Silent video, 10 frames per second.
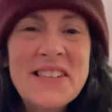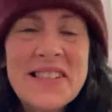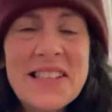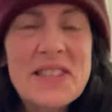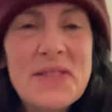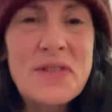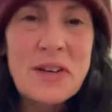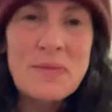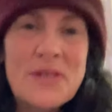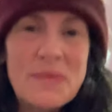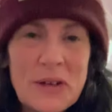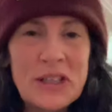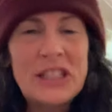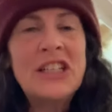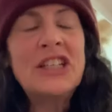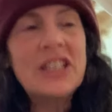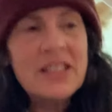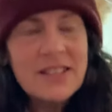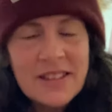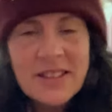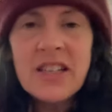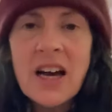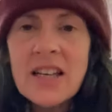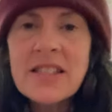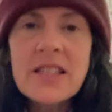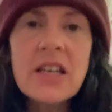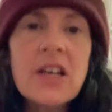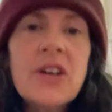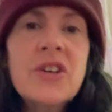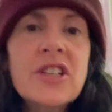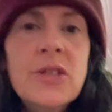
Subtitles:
Like at a farmer's market or Costco or